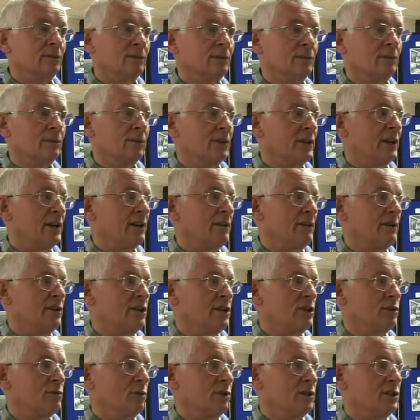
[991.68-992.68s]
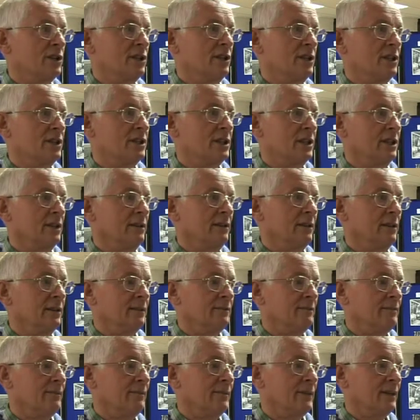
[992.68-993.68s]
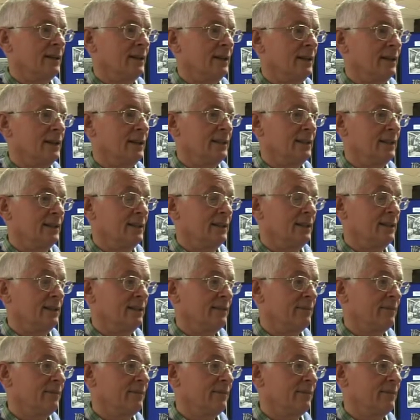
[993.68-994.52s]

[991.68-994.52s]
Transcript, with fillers: what the heritage was in this area. And